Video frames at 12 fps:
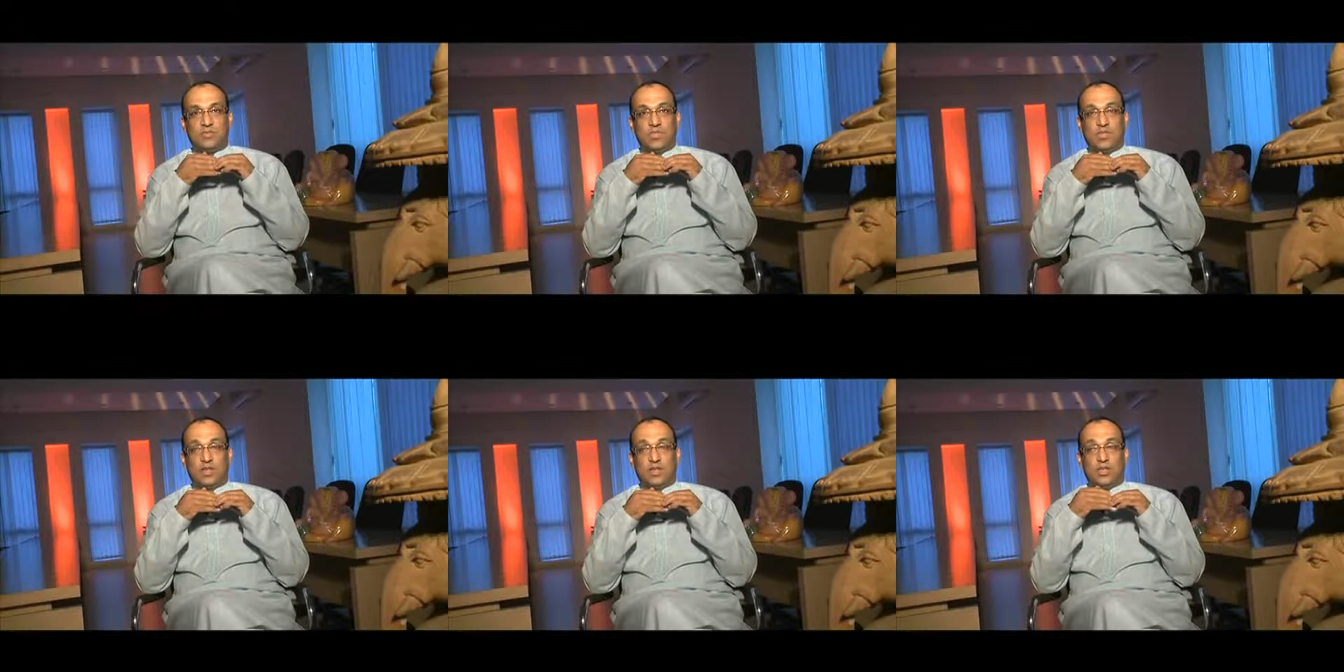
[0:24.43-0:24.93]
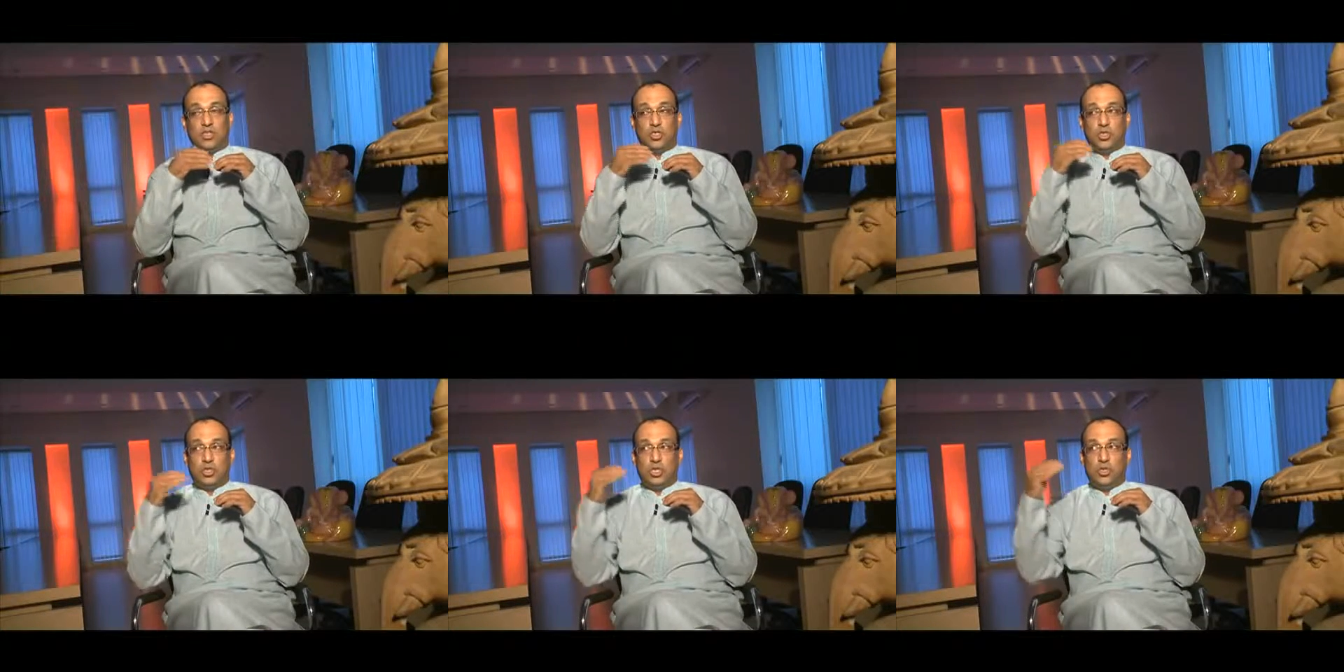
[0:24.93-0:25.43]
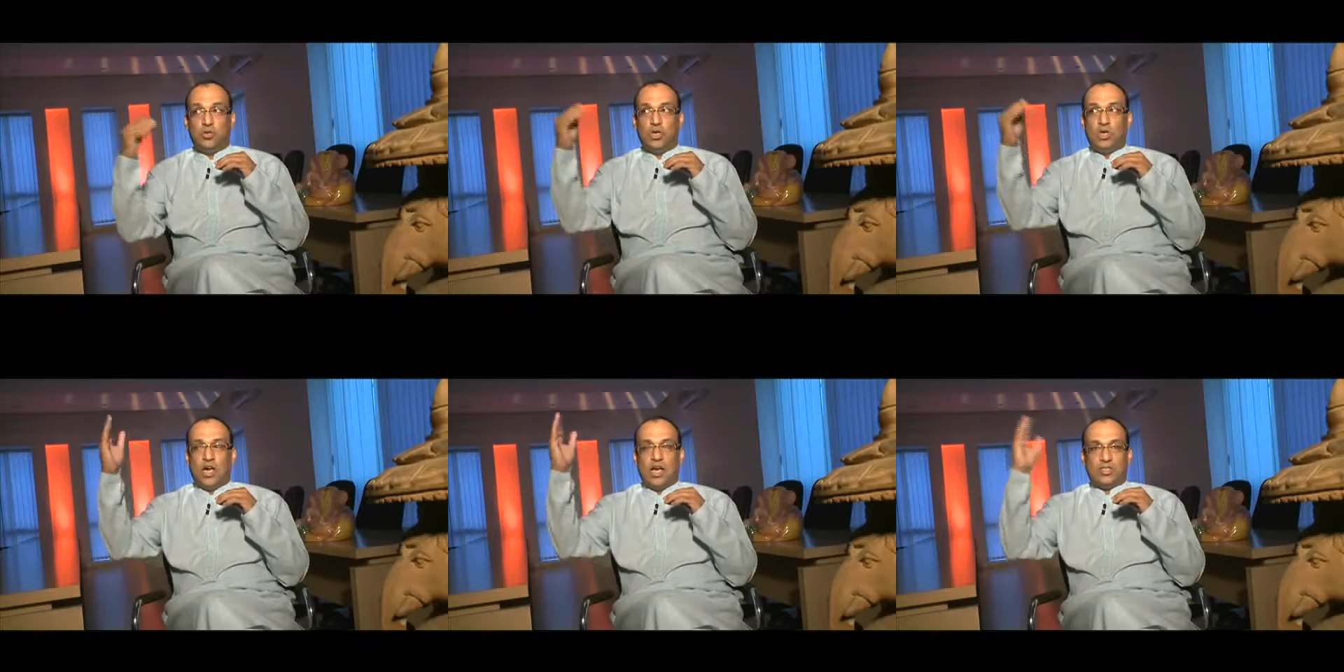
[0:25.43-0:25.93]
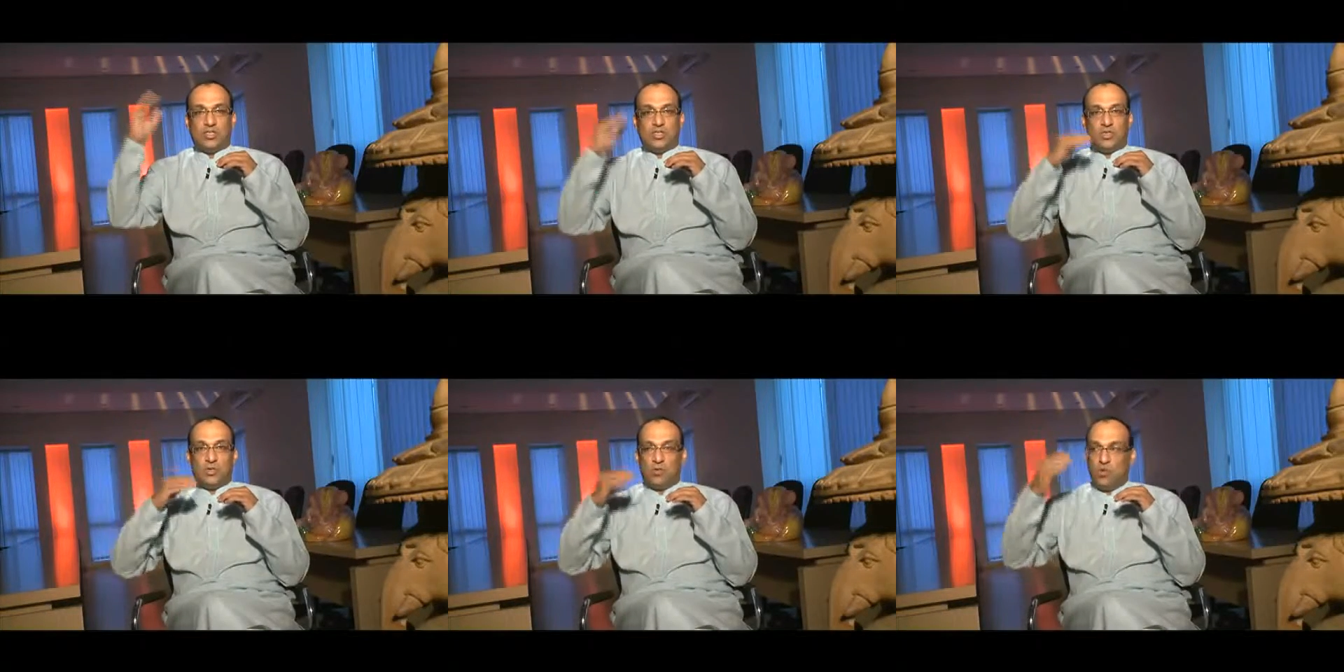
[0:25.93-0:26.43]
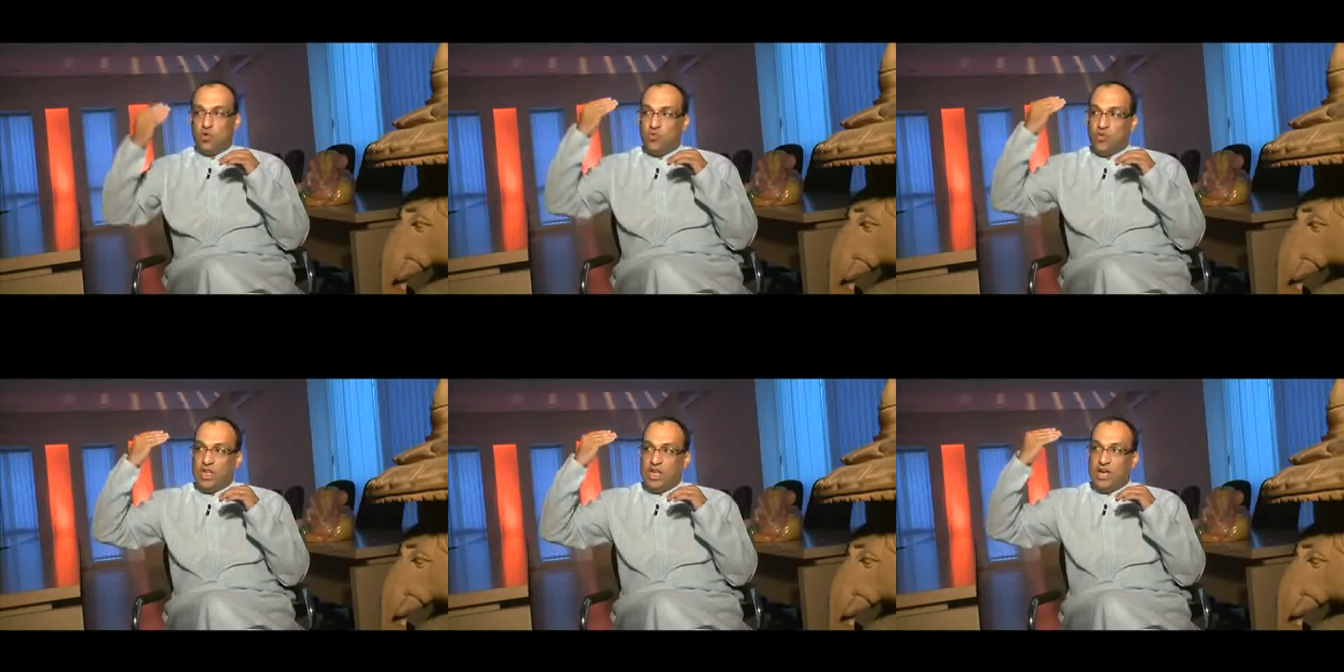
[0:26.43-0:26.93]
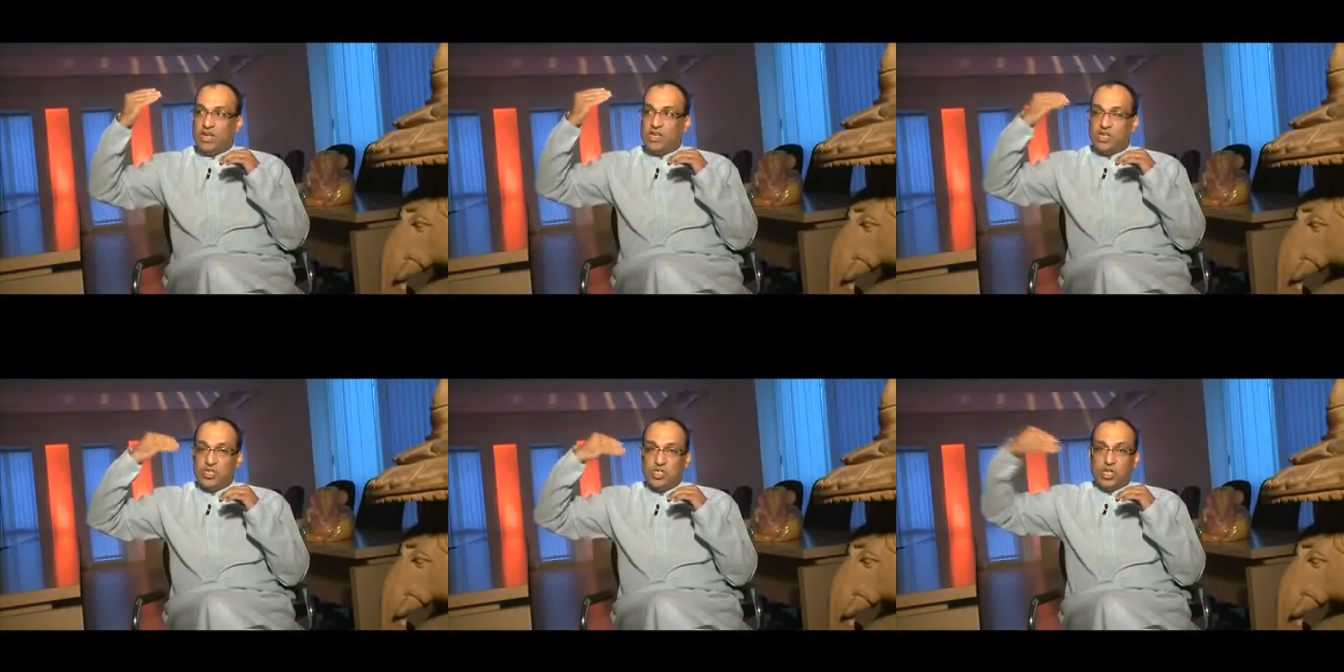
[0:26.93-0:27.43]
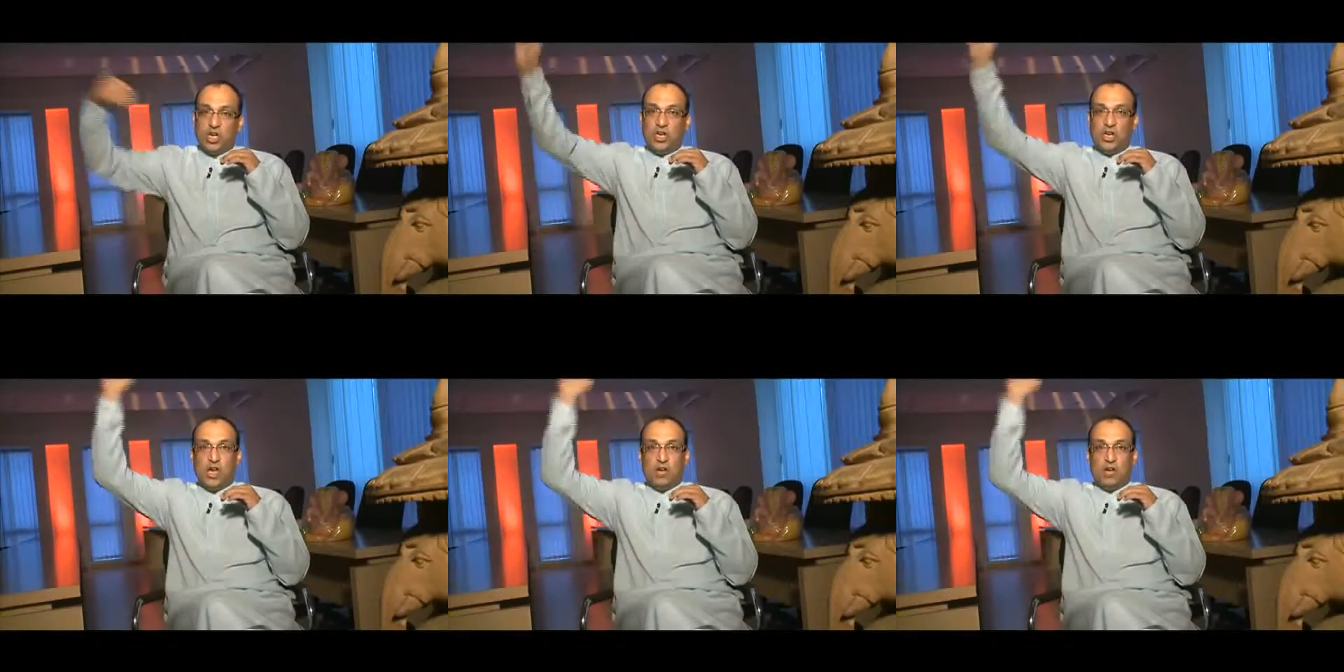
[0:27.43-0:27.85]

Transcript: the scheduled castes, who we had shunted